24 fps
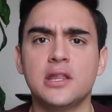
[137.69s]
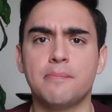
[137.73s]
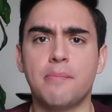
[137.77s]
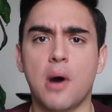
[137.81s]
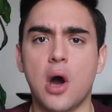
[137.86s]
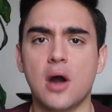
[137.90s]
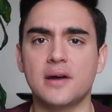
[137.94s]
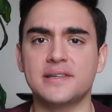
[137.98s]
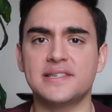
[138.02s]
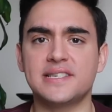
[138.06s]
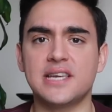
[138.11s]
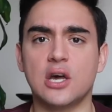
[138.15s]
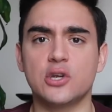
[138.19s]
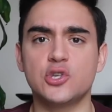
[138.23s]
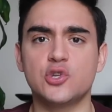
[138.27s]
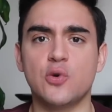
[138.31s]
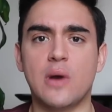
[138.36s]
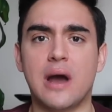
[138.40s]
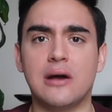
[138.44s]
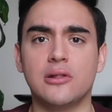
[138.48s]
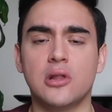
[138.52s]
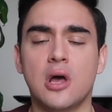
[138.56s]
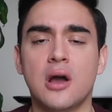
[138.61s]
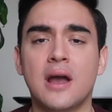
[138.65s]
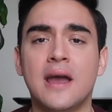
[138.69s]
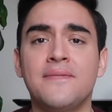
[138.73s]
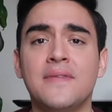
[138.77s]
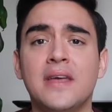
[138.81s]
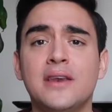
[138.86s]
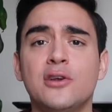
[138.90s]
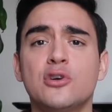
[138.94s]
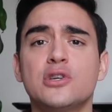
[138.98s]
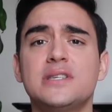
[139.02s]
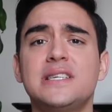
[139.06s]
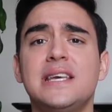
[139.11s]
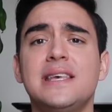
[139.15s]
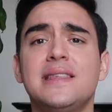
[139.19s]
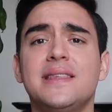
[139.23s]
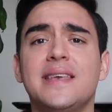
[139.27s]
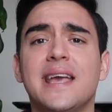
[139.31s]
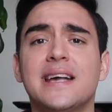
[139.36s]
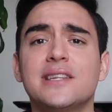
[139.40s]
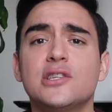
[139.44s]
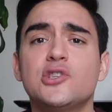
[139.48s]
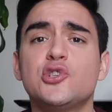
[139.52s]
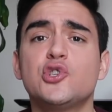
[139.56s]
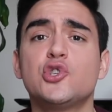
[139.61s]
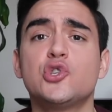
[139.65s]
The box tells you how long and then your teeth
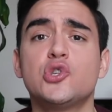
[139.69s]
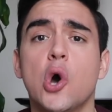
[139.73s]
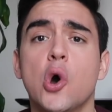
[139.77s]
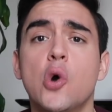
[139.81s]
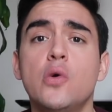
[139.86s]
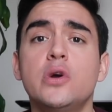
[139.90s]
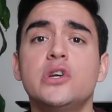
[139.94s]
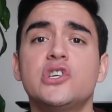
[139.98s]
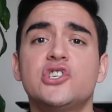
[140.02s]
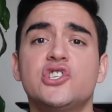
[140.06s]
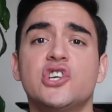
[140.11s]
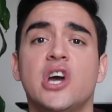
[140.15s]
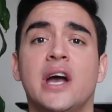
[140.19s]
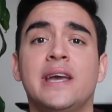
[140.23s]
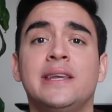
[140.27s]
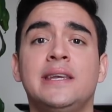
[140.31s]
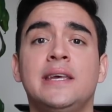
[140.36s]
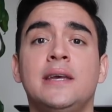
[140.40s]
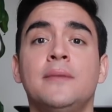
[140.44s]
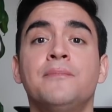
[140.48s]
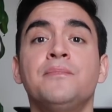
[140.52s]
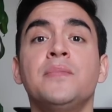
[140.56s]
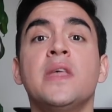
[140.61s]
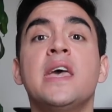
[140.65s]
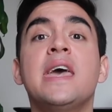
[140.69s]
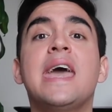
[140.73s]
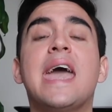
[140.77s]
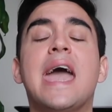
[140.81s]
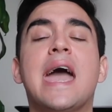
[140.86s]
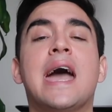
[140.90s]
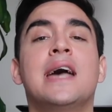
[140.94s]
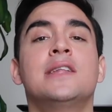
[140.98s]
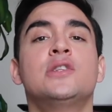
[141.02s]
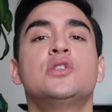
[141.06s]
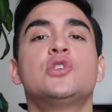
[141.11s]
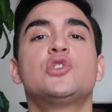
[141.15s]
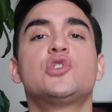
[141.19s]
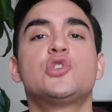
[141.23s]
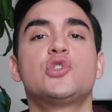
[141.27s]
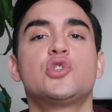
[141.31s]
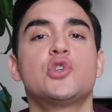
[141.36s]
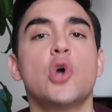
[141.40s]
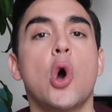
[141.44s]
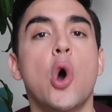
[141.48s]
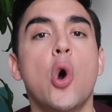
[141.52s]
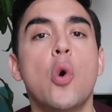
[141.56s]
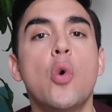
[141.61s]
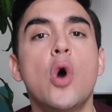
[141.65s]
get so shiny and
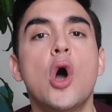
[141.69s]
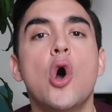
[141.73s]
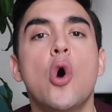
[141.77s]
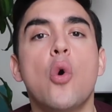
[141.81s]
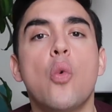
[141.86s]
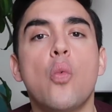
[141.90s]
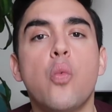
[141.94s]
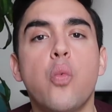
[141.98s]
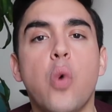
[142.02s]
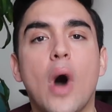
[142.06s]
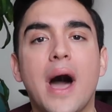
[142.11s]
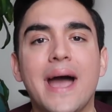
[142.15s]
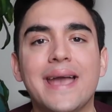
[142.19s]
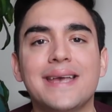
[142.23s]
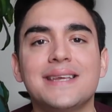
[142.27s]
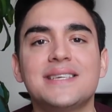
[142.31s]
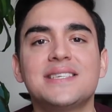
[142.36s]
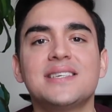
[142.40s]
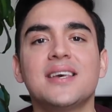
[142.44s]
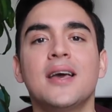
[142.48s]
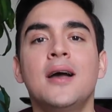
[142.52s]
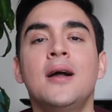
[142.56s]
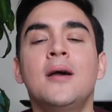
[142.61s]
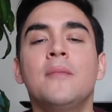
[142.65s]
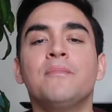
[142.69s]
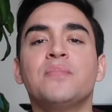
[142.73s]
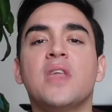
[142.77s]
so white.